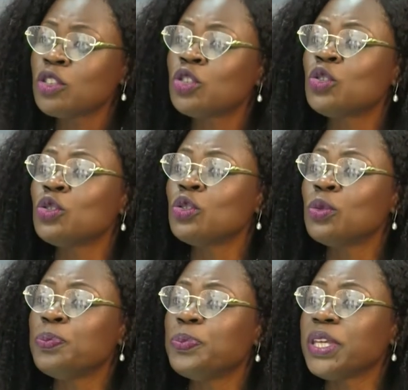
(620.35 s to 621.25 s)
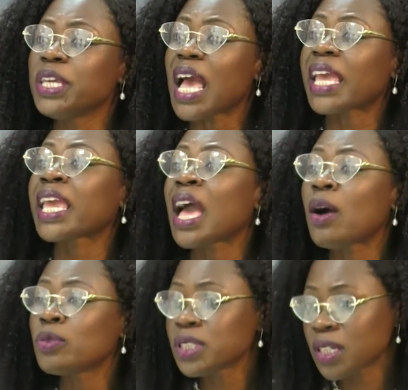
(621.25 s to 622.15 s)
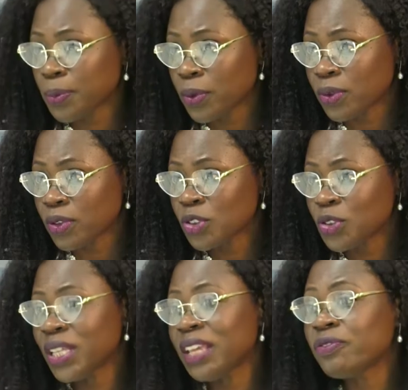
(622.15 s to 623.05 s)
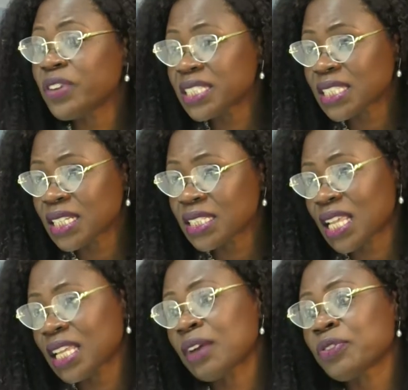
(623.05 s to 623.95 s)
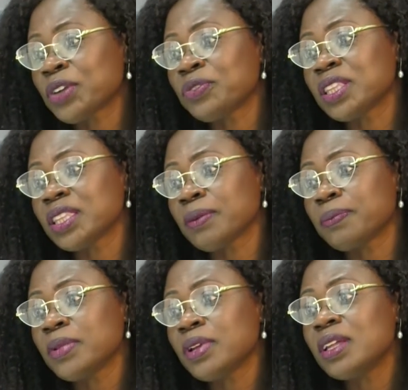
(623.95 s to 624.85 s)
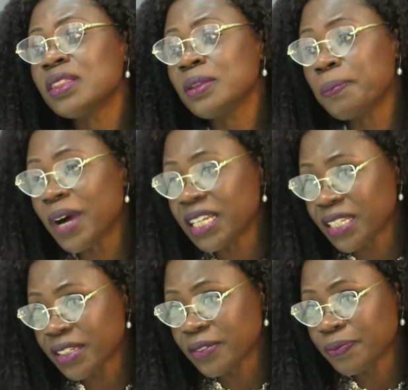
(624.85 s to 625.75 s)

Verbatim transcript: to be accountable to the investors that have given them the money.